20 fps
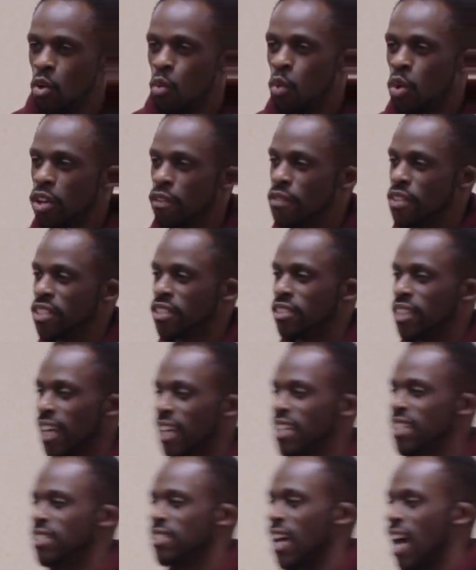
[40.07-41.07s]
What if the
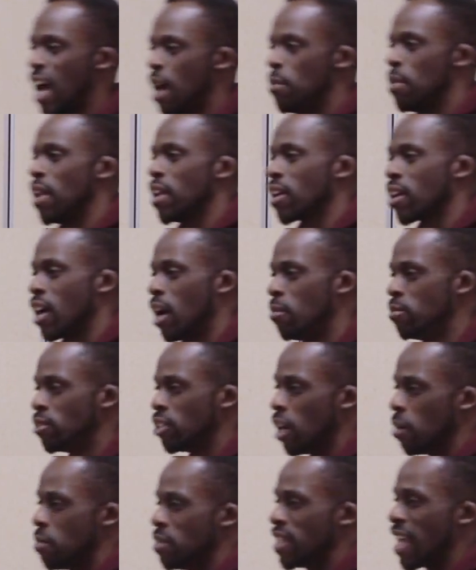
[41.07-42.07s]
second time that it
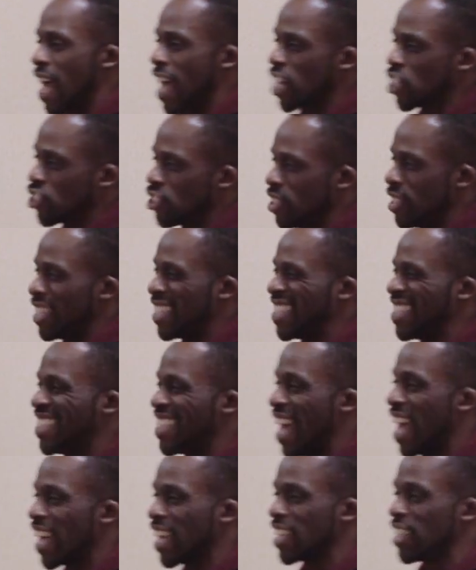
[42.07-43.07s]
comes up is actually
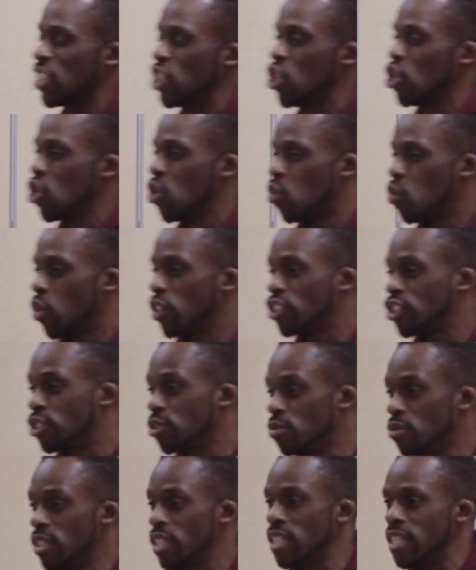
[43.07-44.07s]
exactly what
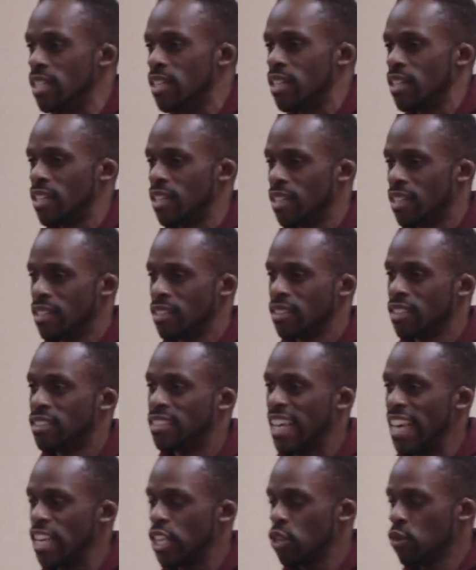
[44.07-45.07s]
you need
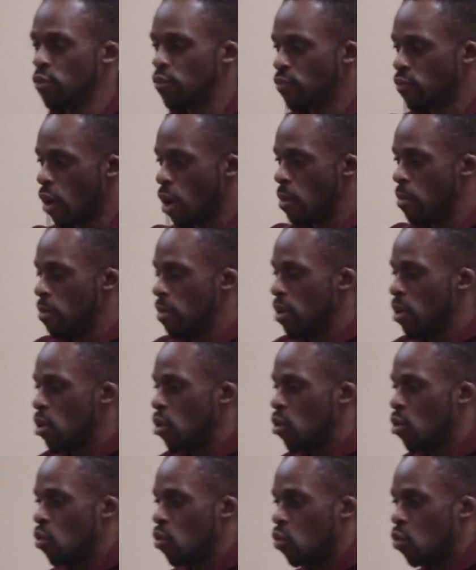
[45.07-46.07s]
to take you from
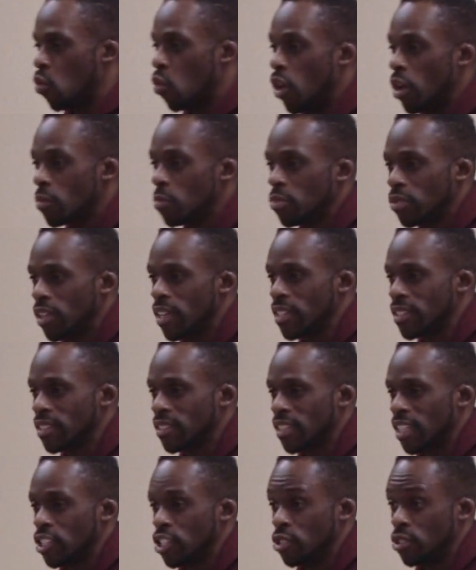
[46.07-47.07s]
one
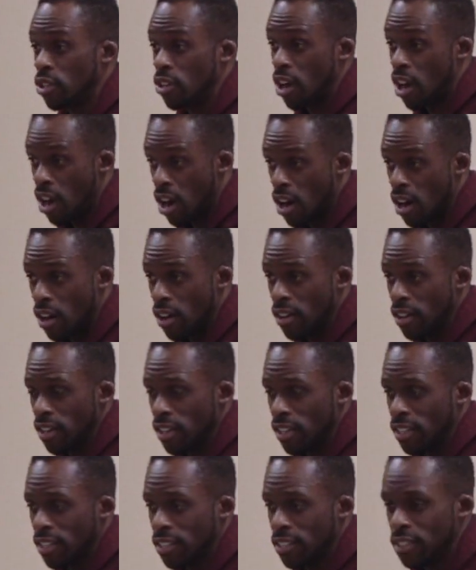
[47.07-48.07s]
place that you are
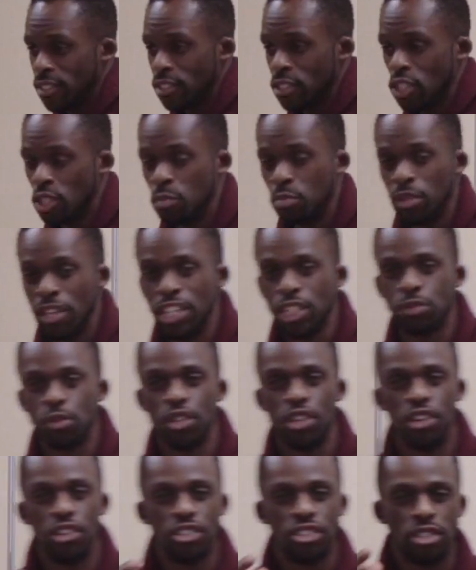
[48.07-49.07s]
to the place
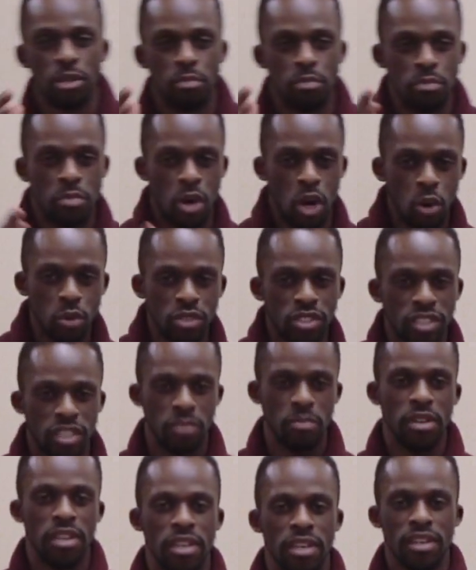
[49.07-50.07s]
where you're supposed
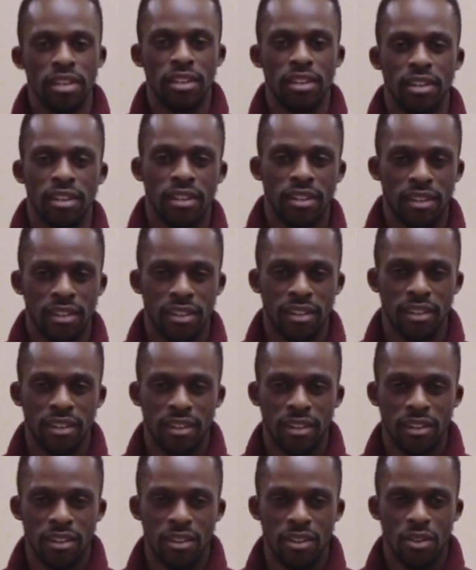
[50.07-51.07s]
to be?
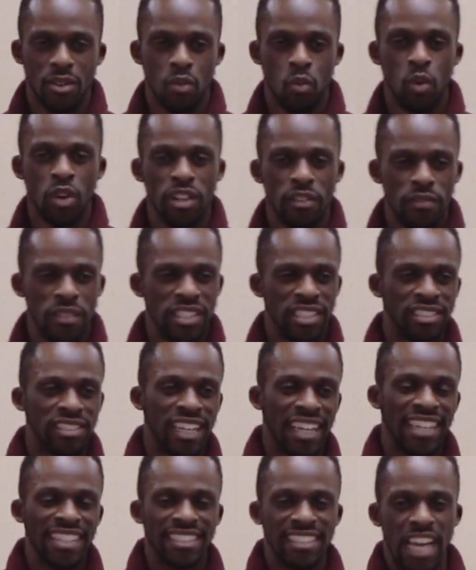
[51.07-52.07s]
What if the
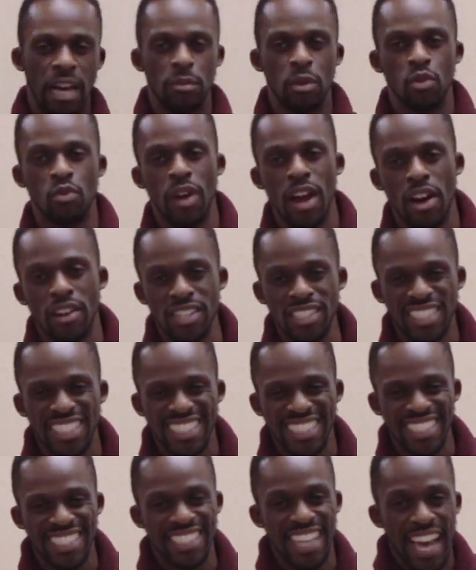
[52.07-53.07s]
second time around is
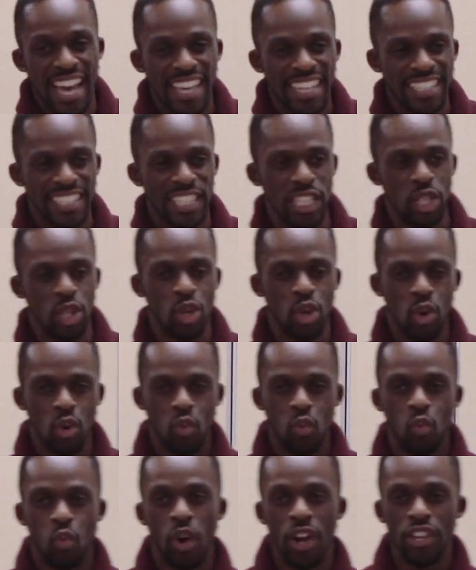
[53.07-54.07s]
exactly
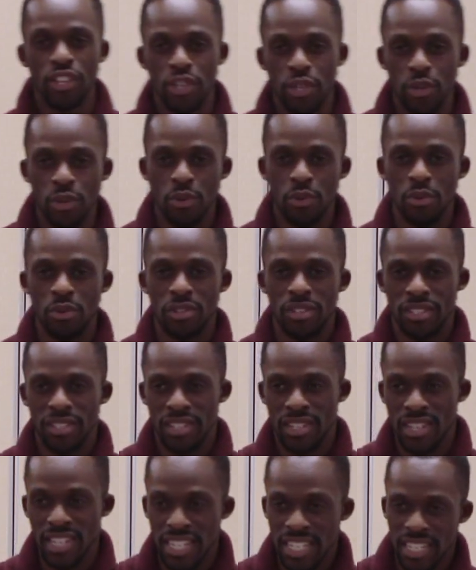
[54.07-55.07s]
what you
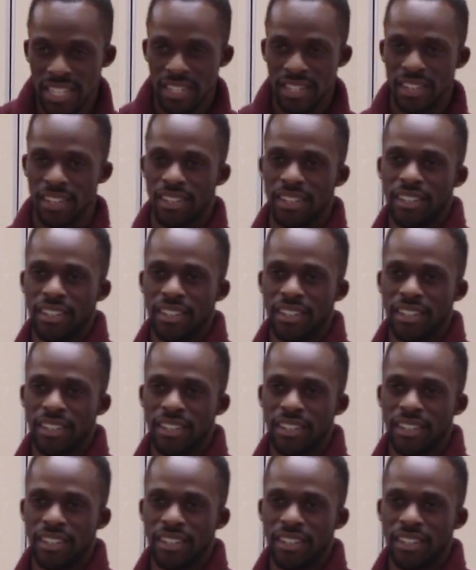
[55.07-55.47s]
need?